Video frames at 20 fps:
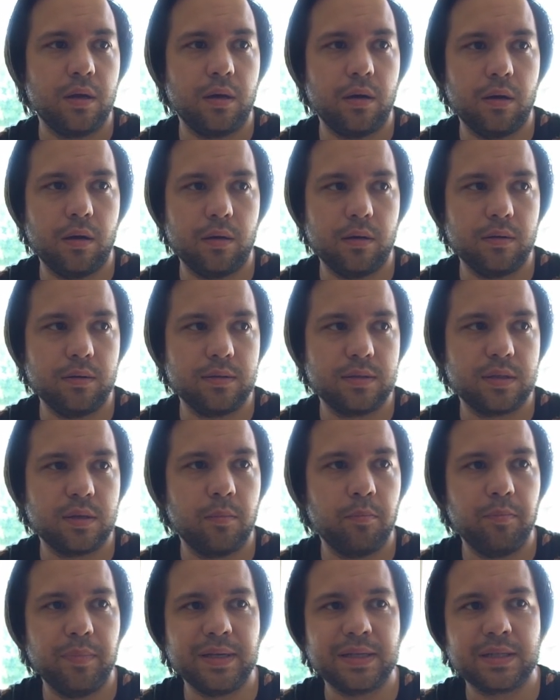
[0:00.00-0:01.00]
uh,
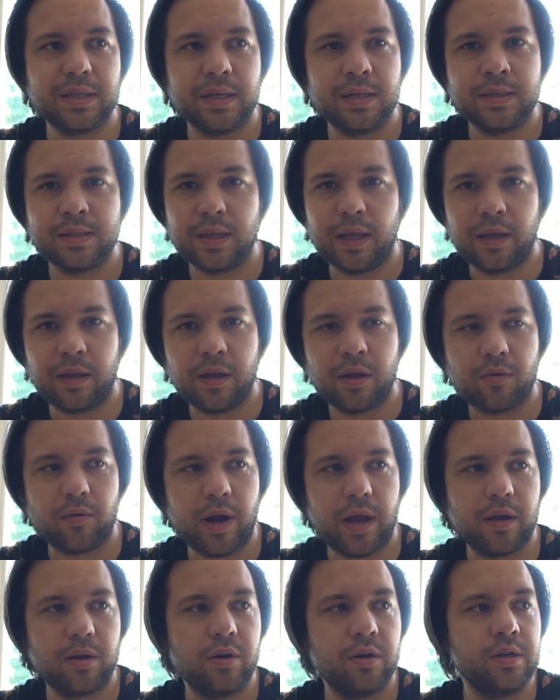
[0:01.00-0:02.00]
some biscuits like
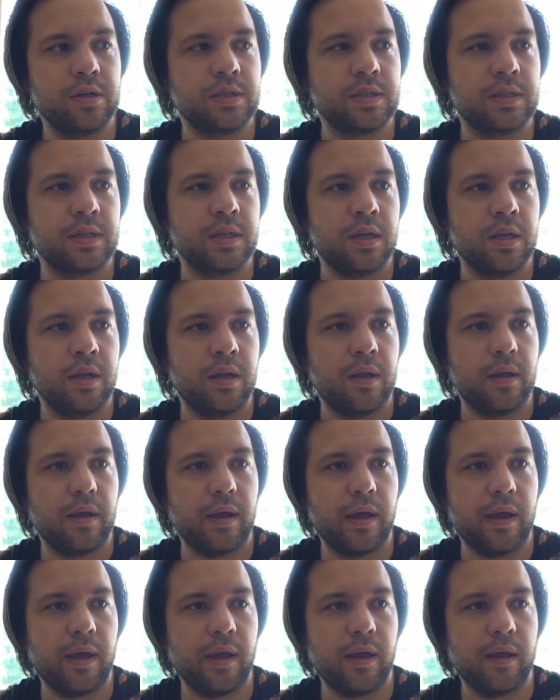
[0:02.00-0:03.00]
crackers,
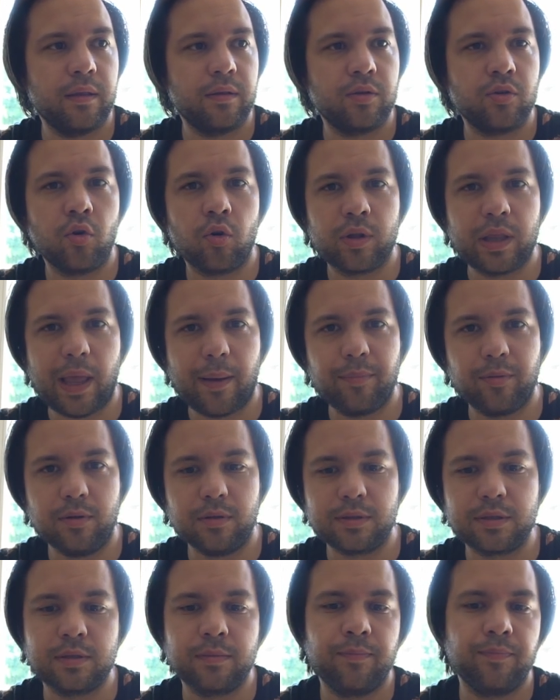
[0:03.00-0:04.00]
and cooked
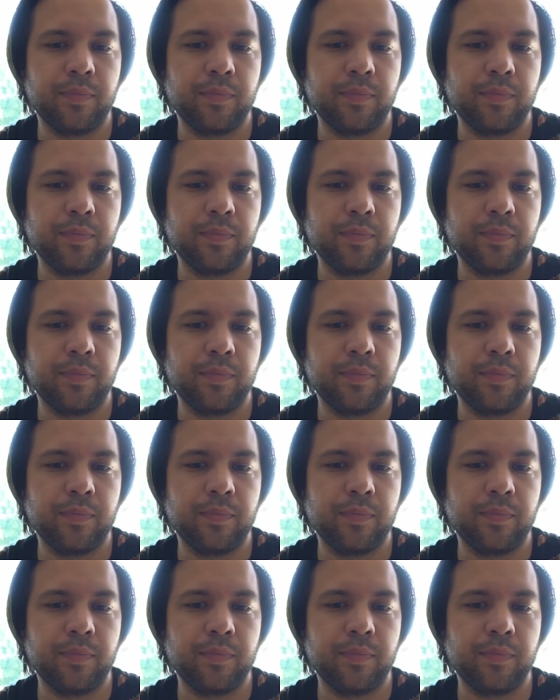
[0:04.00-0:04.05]
apples.